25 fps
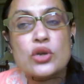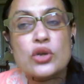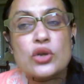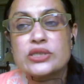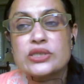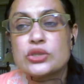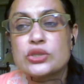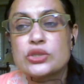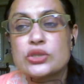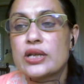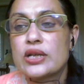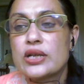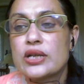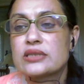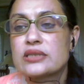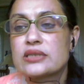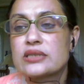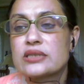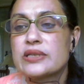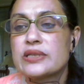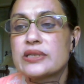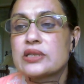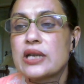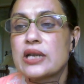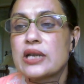I should
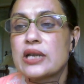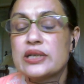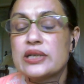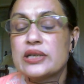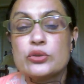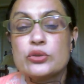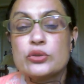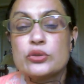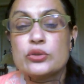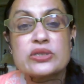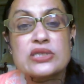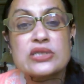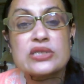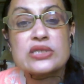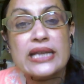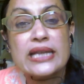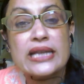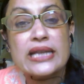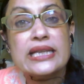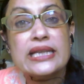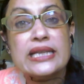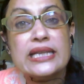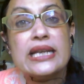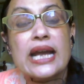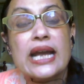express gratitude because
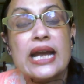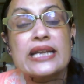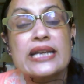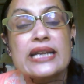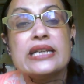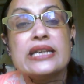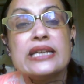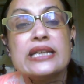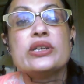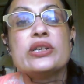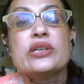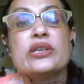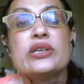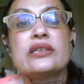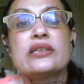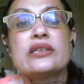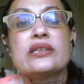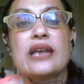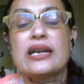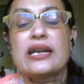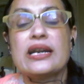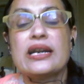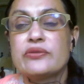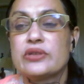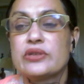I get to
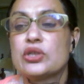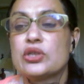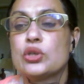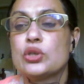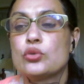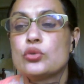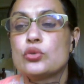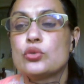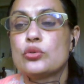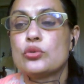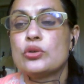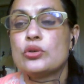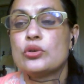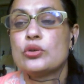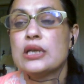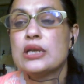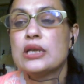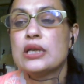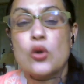interact with you.